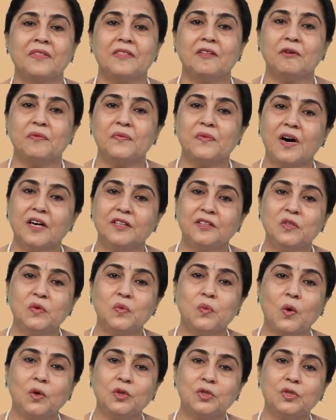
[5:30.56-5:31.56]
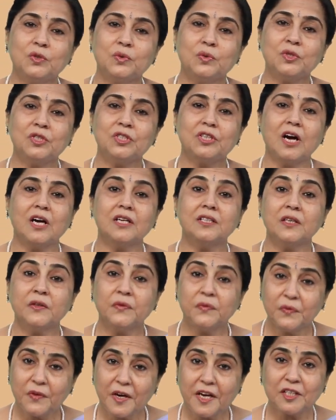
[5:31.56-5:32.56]
The father wants to start
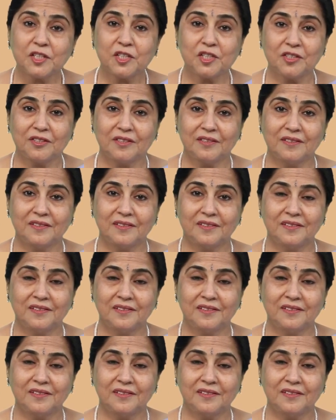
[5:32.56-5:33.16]
afresh.